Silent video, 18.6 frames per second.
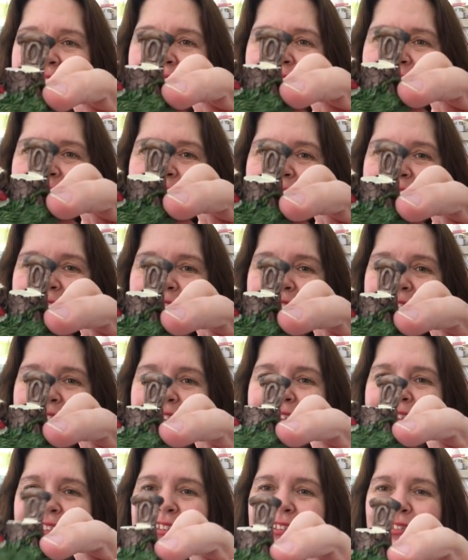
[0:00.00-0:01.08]
like the
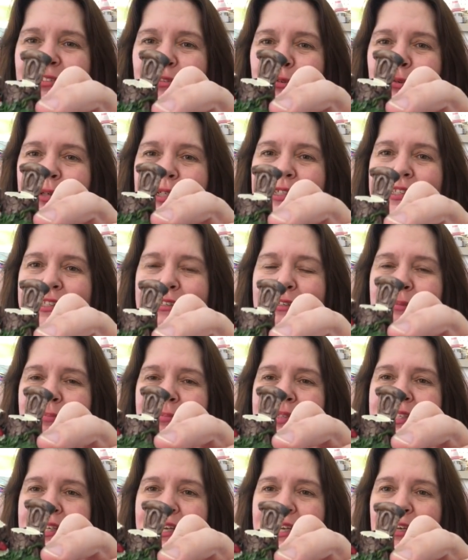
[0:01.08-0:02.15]
little tree
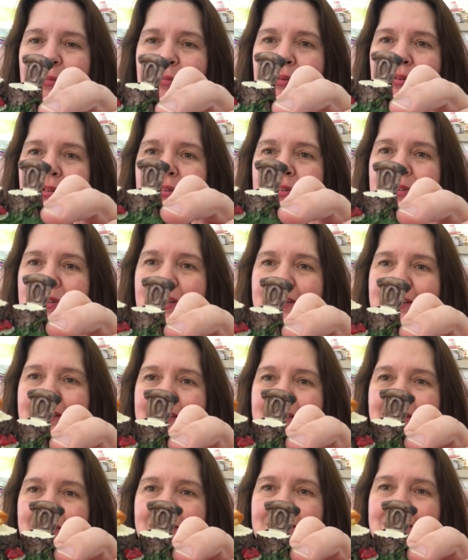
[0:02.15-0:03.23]
stump table and
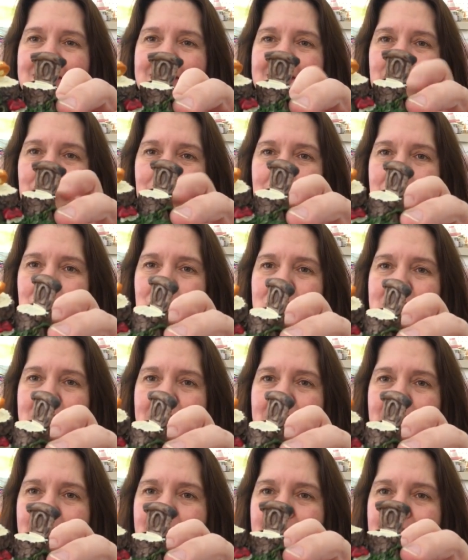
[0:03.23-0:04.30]
the little stump
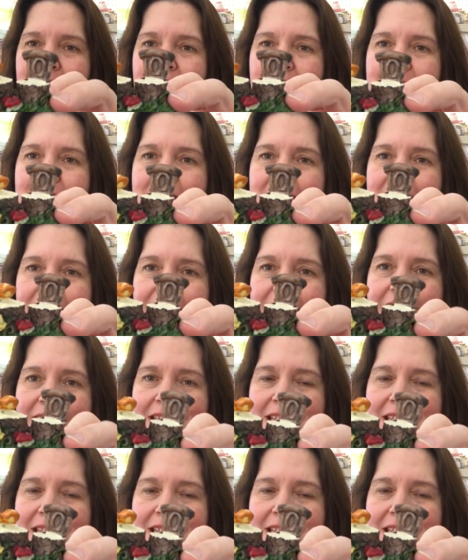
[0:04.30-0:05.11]
chairs.